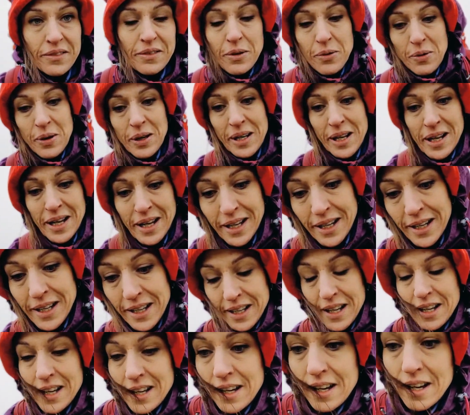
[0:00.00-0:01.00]
everyone.
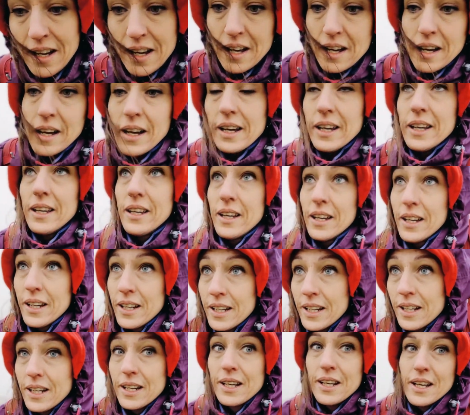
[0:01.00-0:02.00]
Hey,
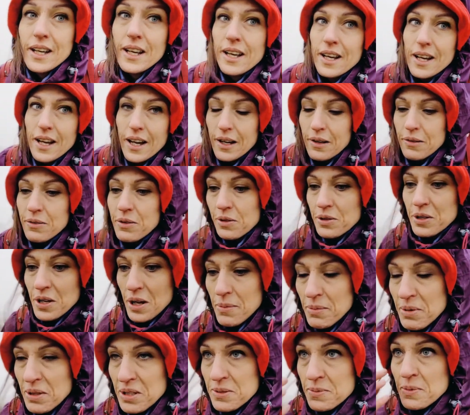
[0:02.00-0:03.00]
I woke up
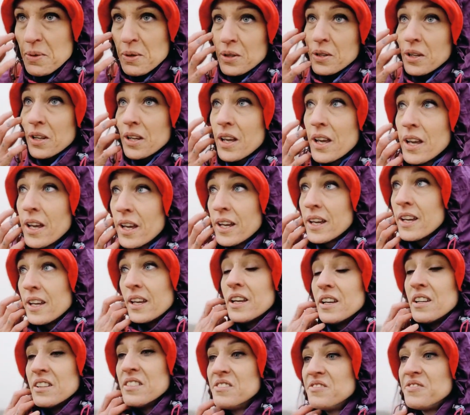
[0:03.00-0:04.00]
this morning
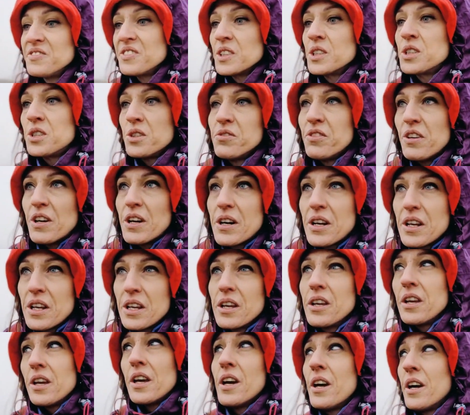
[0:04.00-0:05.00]
to
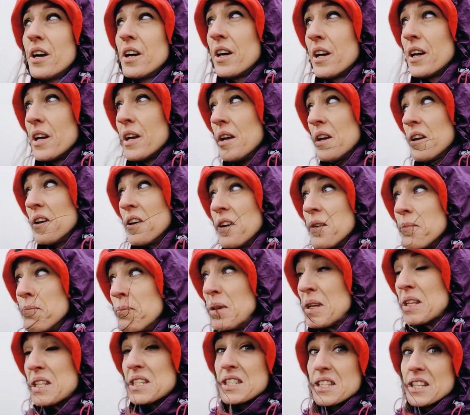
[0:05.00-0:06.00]
very
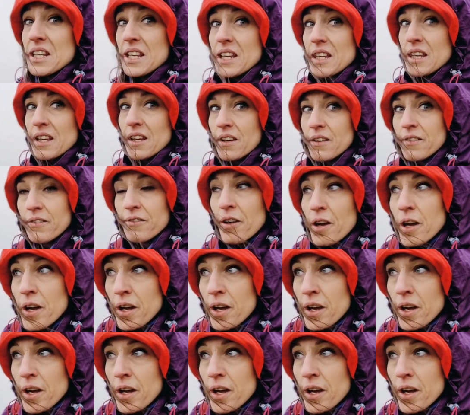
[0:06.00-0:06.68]
misty and